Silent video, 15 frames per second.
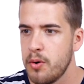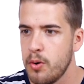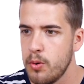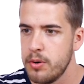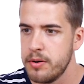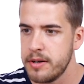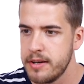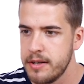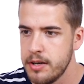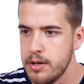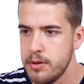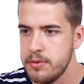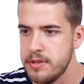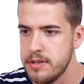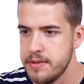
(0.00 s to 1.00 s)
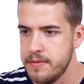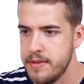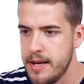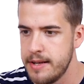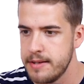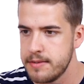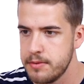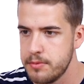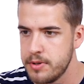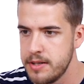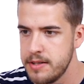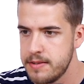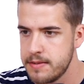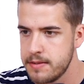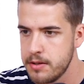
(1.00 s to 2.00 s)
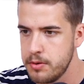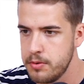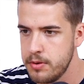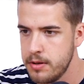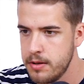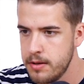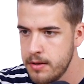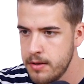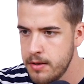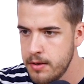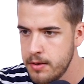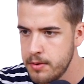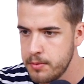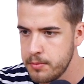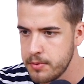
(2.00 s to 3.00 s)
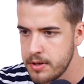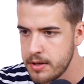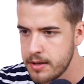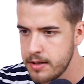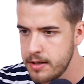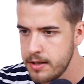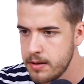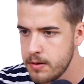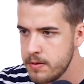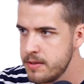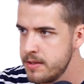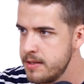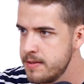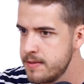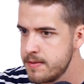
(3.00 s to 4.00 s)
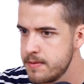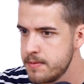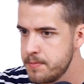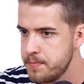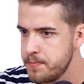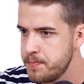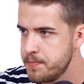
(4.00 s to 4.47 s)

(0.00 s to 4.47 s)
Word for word: color code of that, right? So I'm going to click on this.